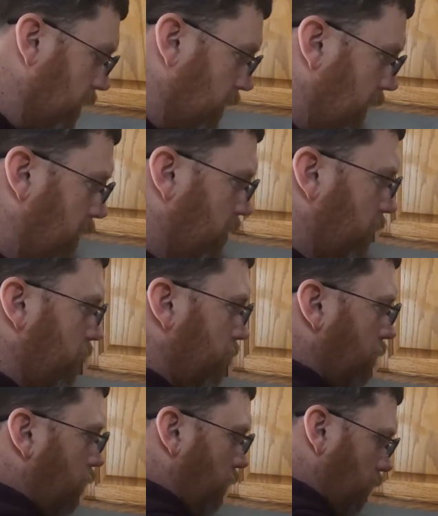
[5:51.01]
Now
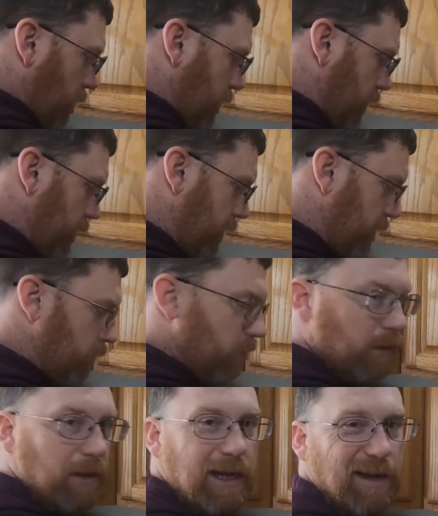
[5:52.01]
what we'll do is
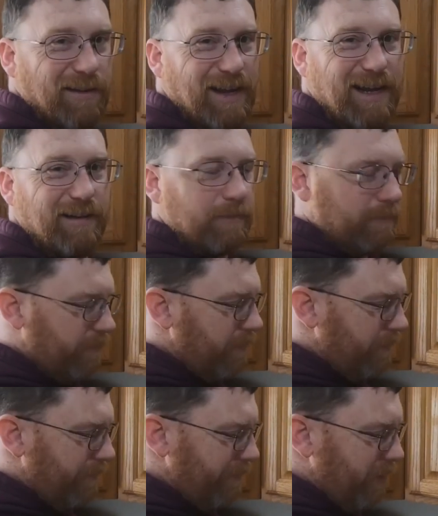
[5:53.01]
we'll allow that
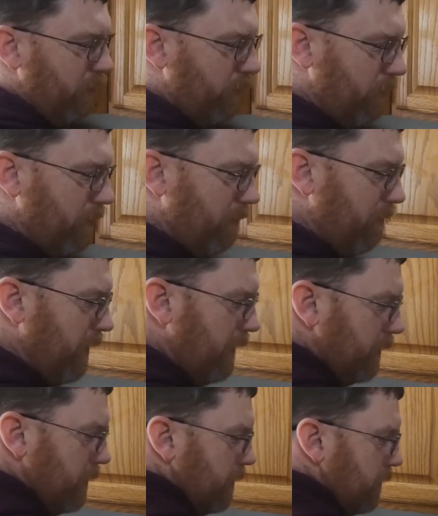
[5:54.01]
2-3
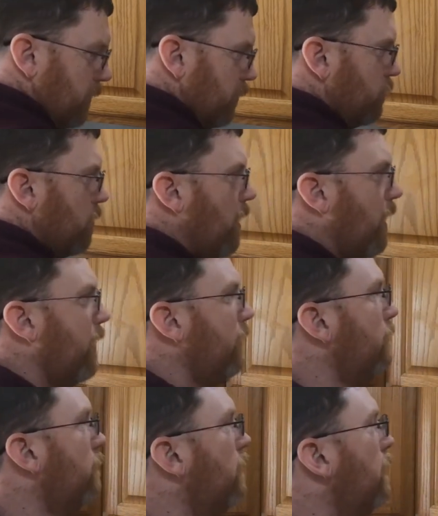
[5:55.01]
minutes to dry
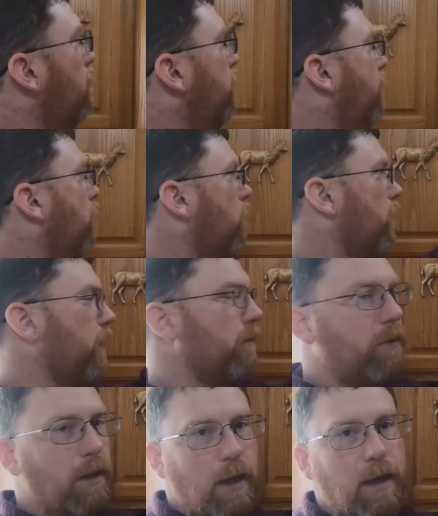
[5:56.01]
before we
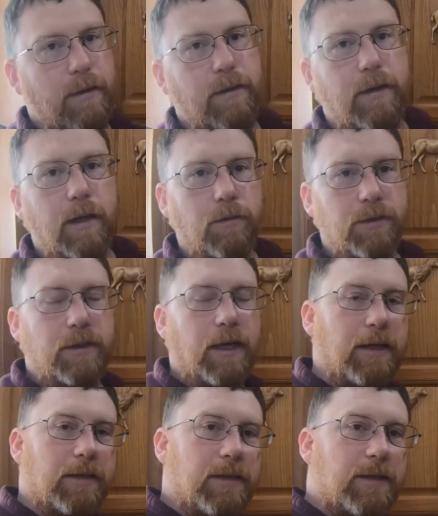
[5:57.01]
apply the
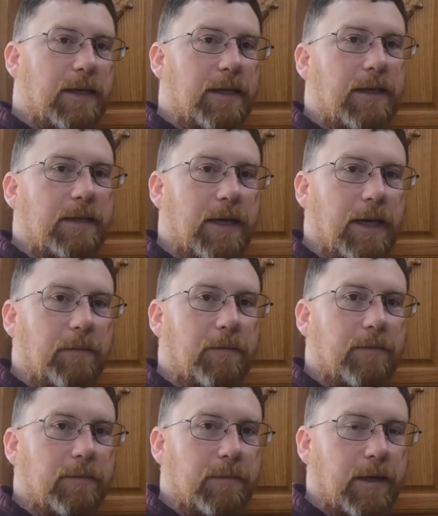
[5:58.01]
double-sided sticky tape
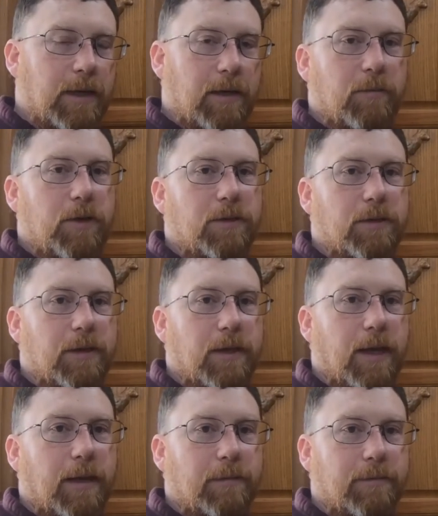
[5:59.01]
that I'm using
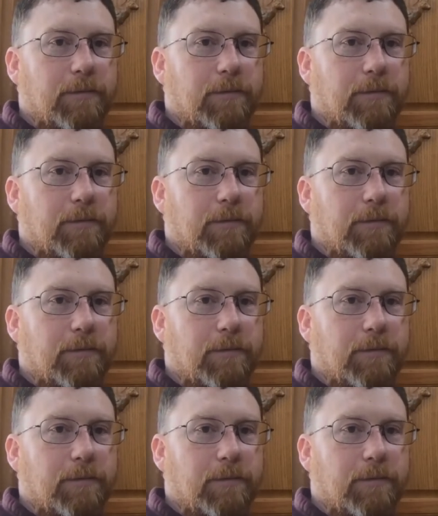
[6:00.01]
today.